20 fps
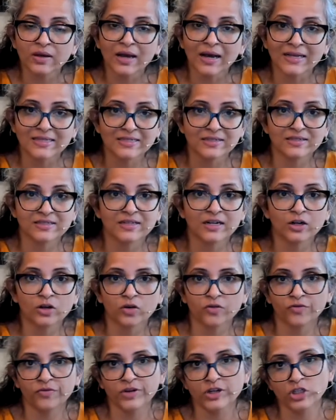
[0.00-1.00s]
as a result
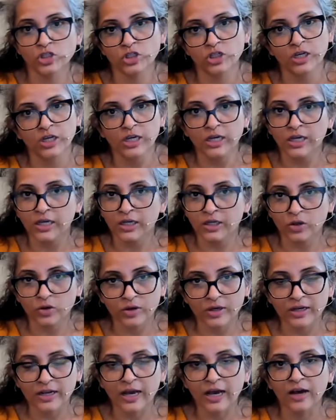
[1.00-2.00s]
of which you
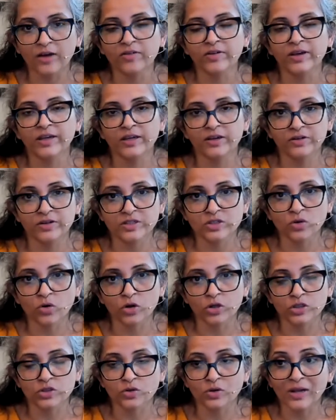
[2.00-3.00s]
can have increased
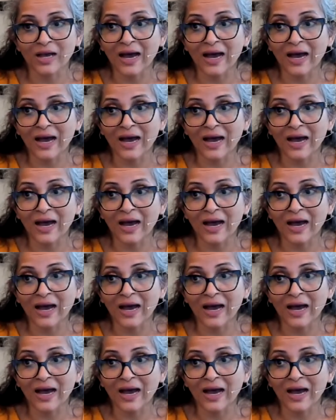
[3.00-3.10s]
cortisol.